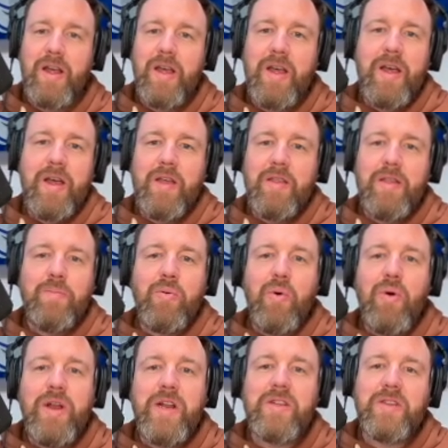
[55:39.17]
The point is,
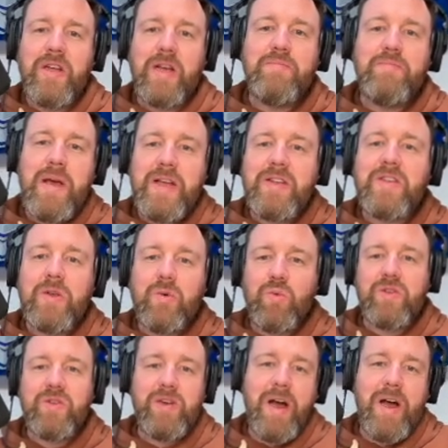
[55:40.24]
like, Mason was not
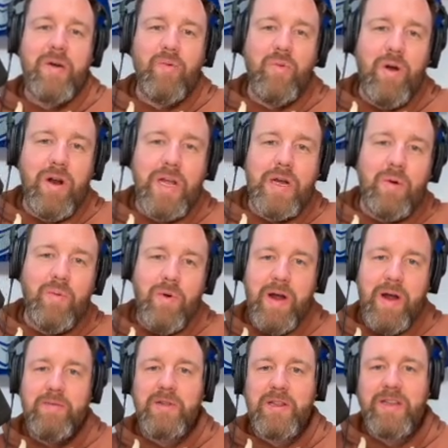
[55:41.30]
running away with this
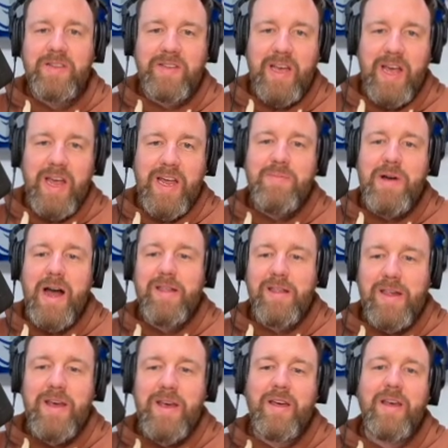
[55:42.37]
game. I think
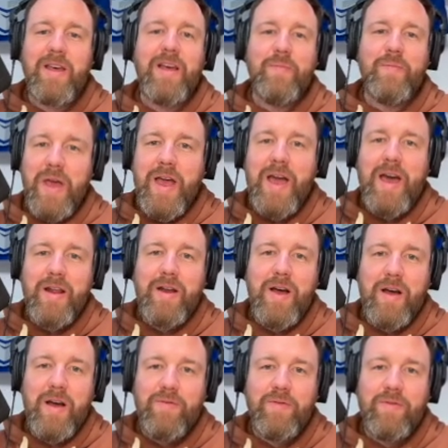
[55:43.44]
they had enough
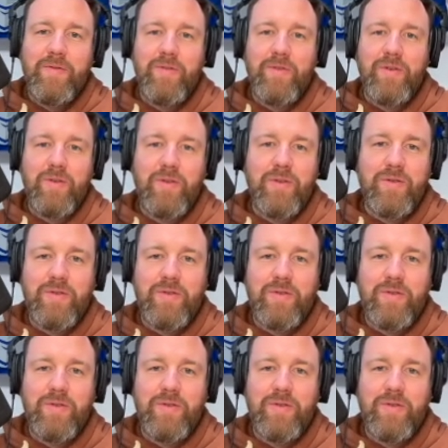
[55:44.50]
to